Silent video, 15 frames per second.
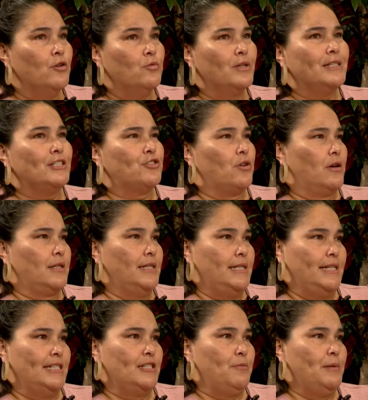really strongly
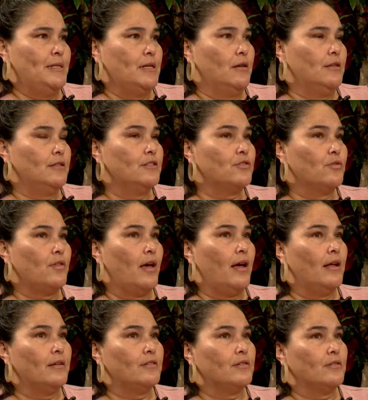needs to be done so
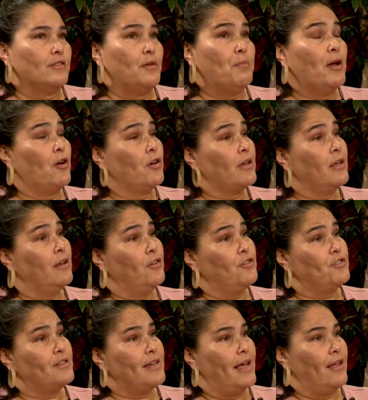that the parent can
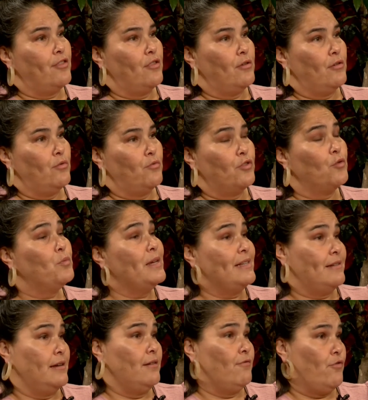understand the
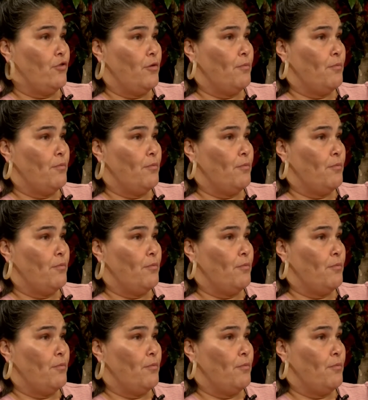reasoning for the